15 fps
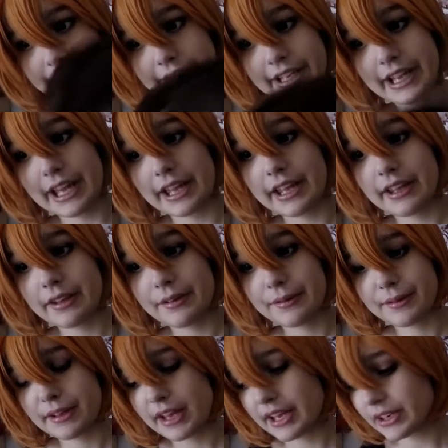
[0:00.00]
yeah.
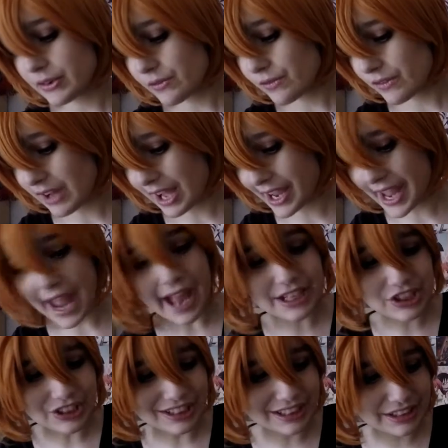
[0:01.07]
I don't, I
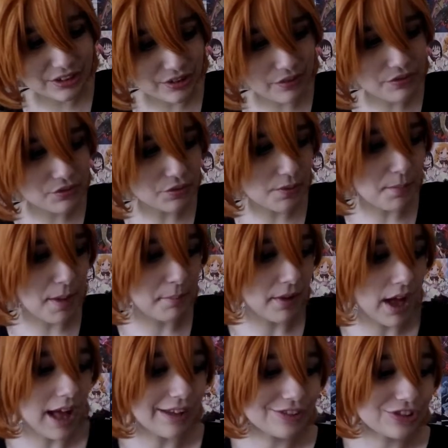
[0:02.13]
actually don't
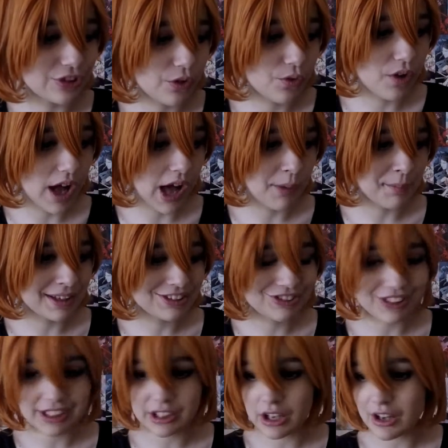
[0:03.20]
remember also how much
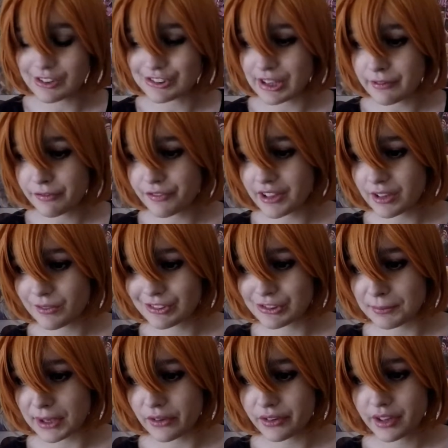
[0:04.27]
it cost. I think it was
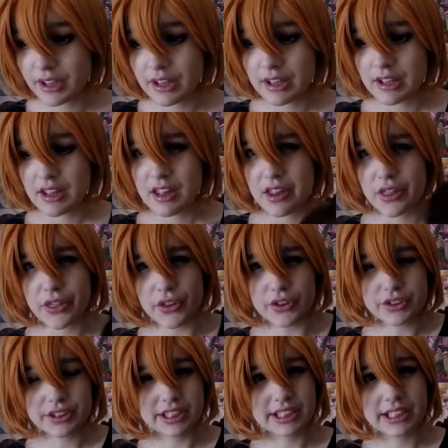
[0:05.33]
about
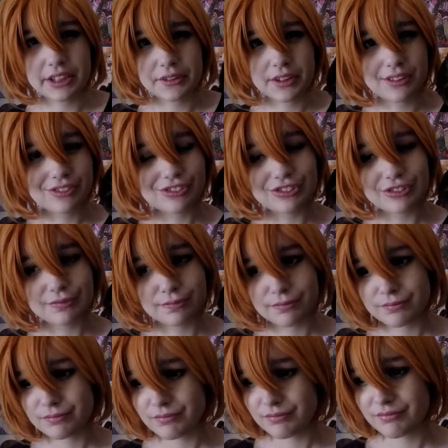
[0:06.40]
13 euros?
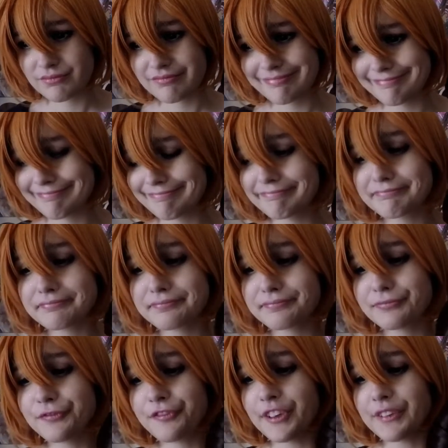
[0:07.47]

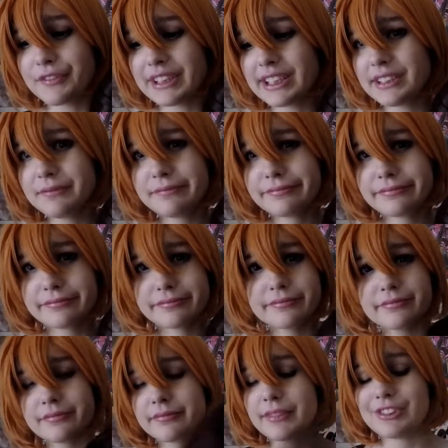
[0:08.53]
15?
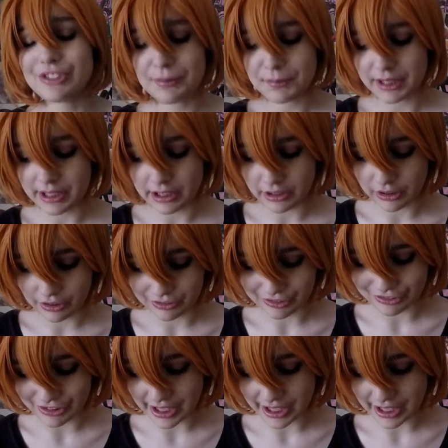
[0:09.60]
Something along those